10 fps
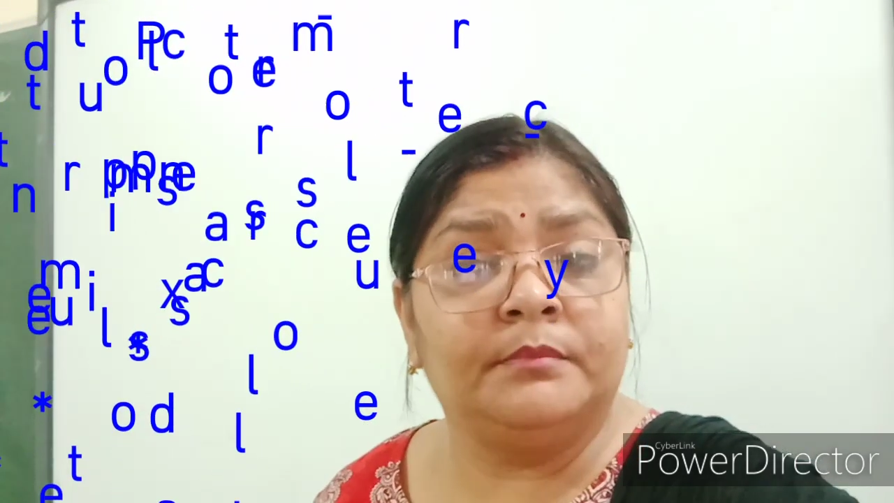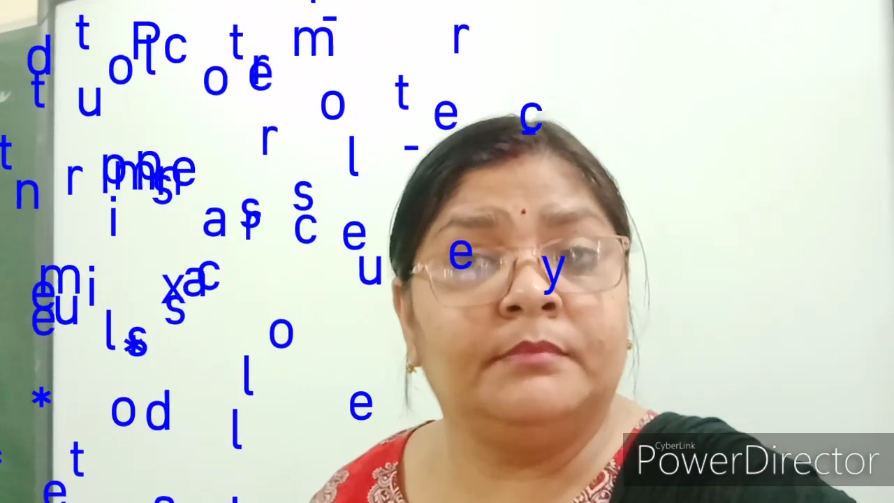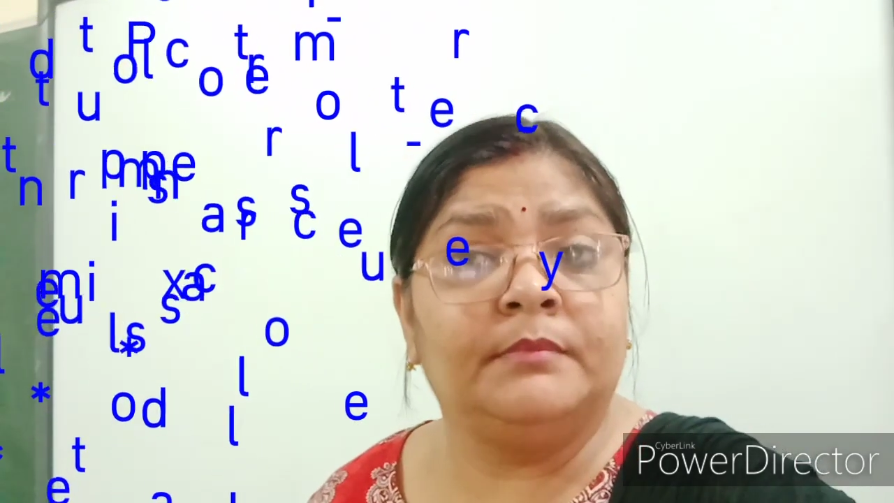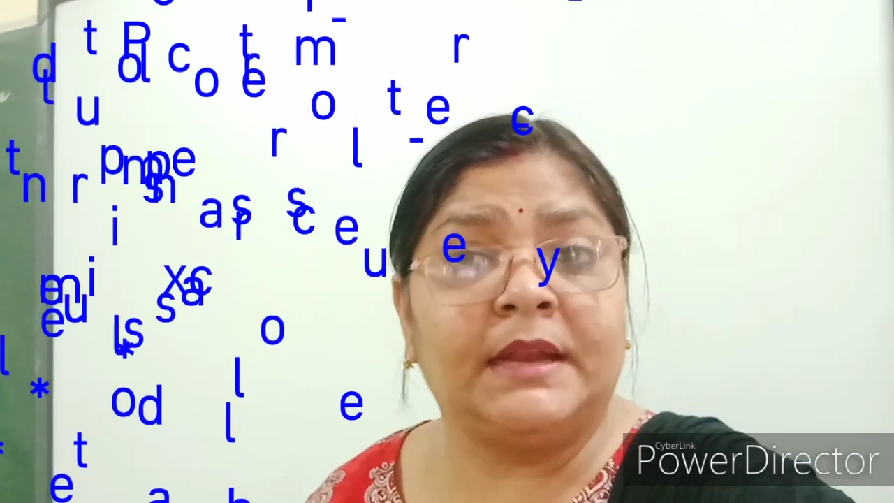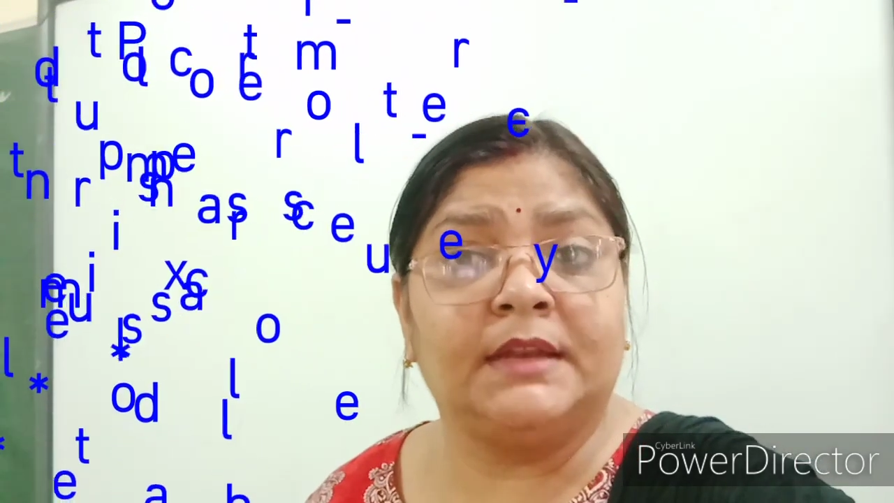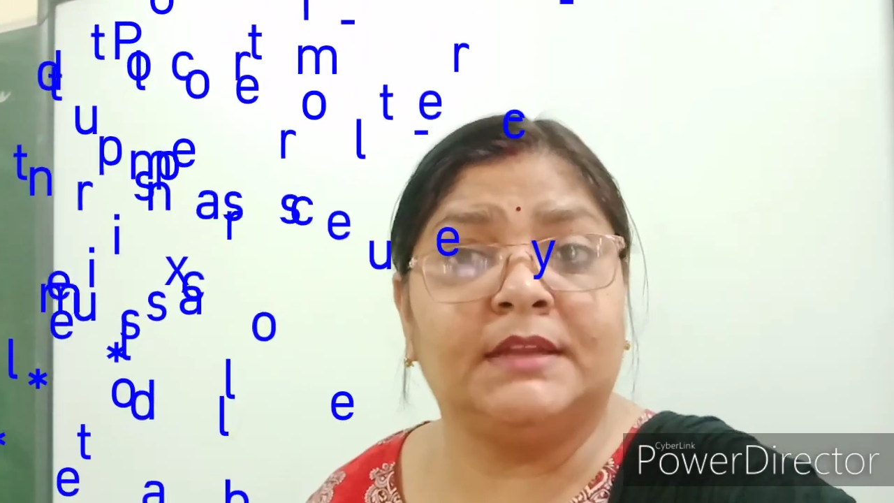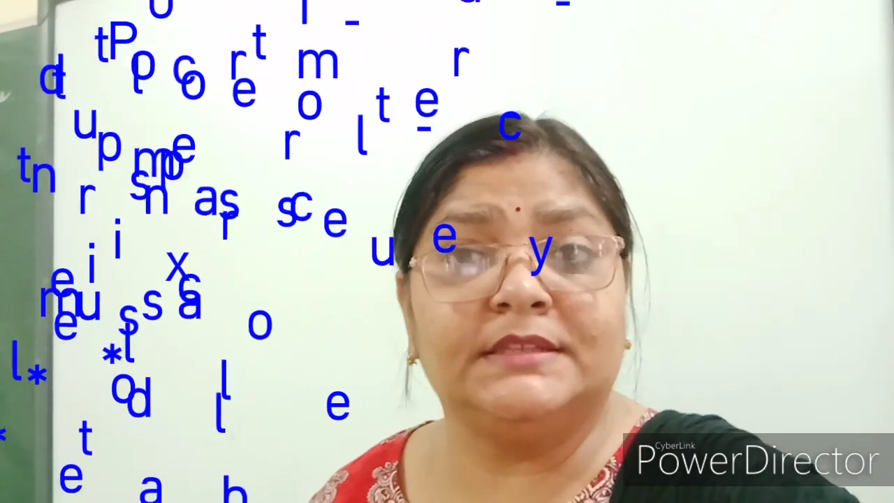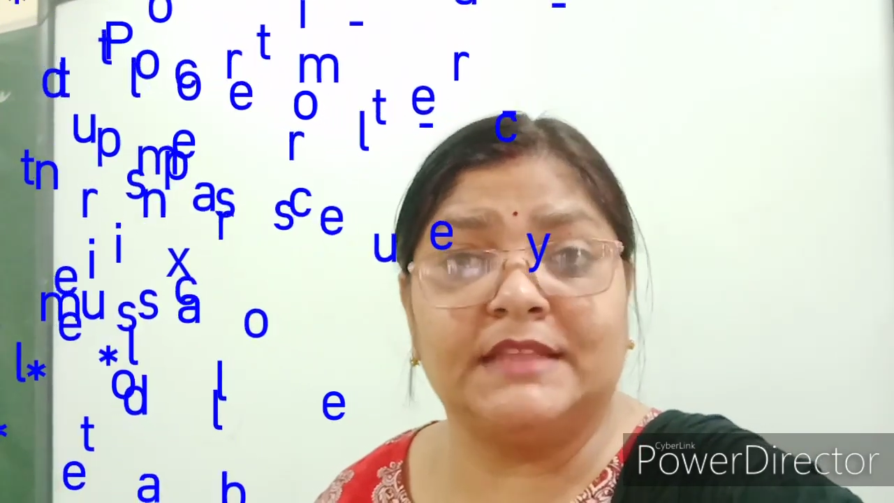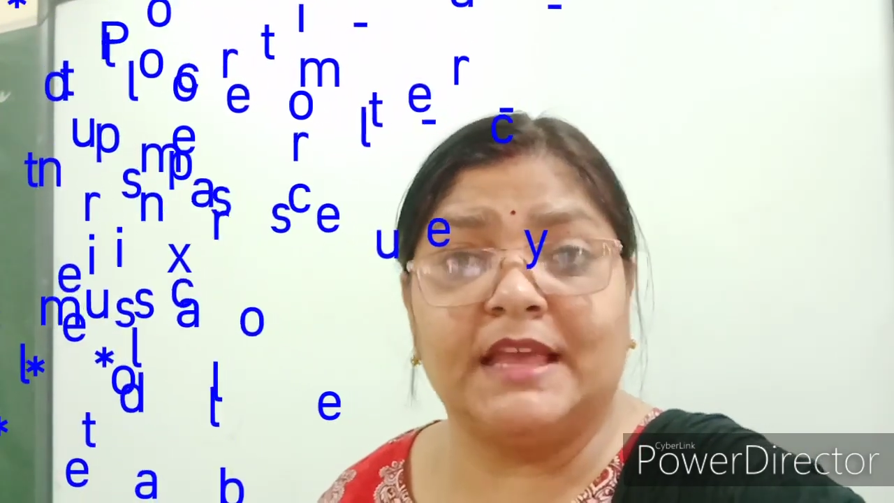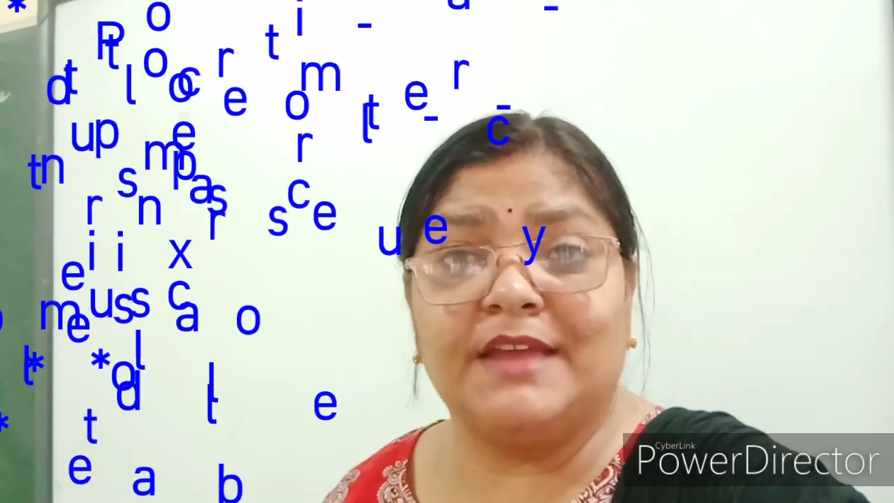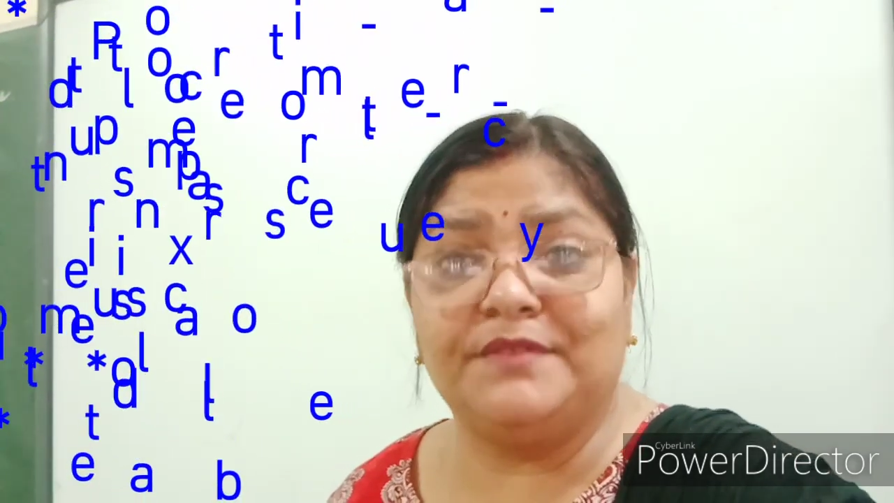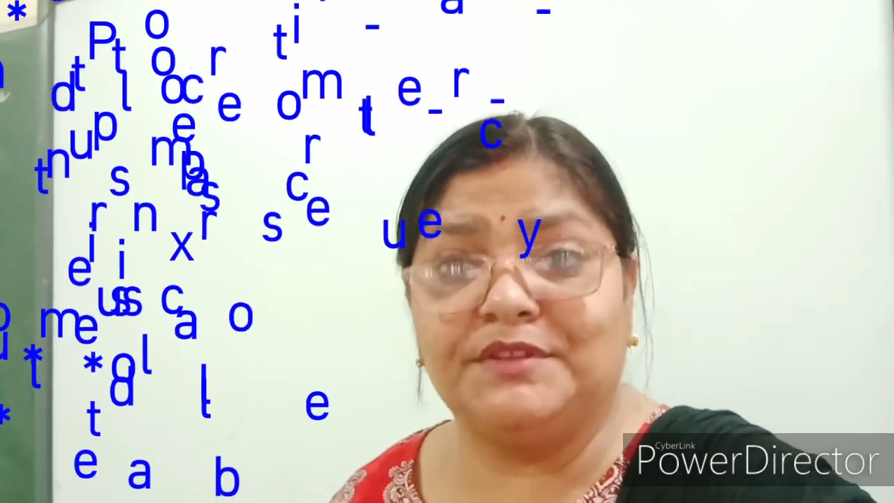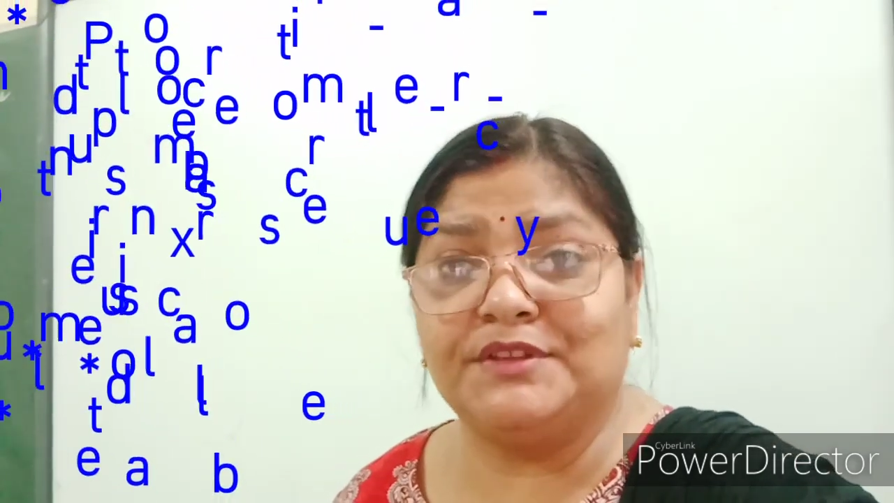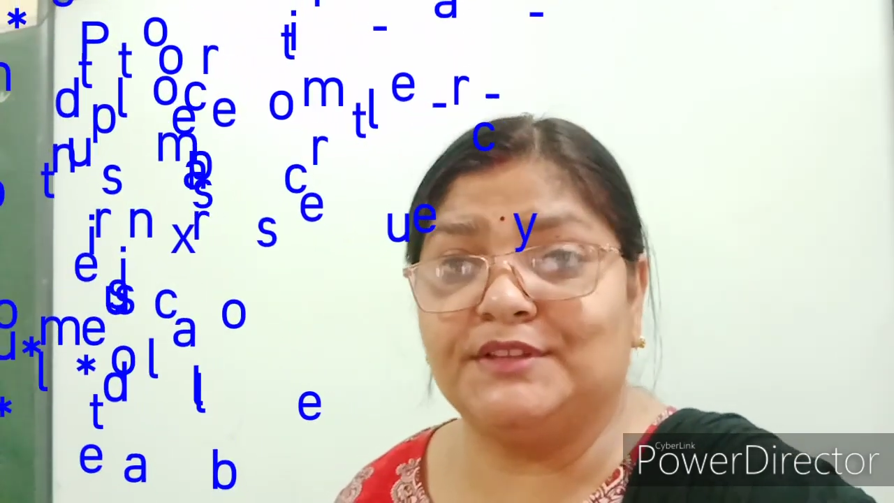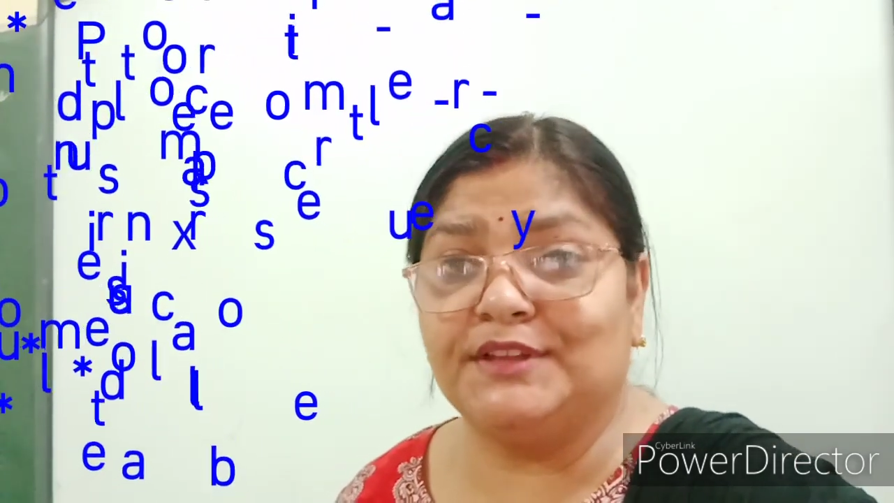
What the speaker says: metal is there which is